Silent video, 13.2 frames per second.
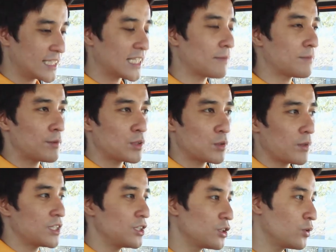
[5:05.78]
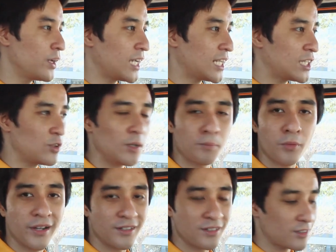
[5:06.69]
sometimes once you're doing a
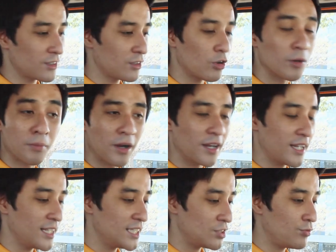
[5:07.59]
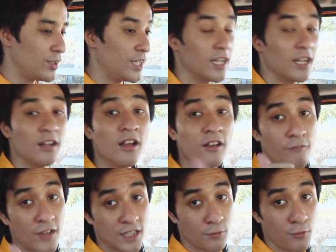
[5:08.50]
three-point turn or parking this vehicle.
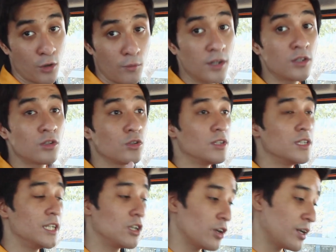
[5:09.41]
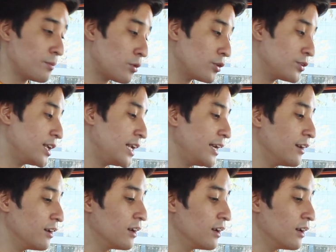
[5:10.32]
Fast forward to the current model here.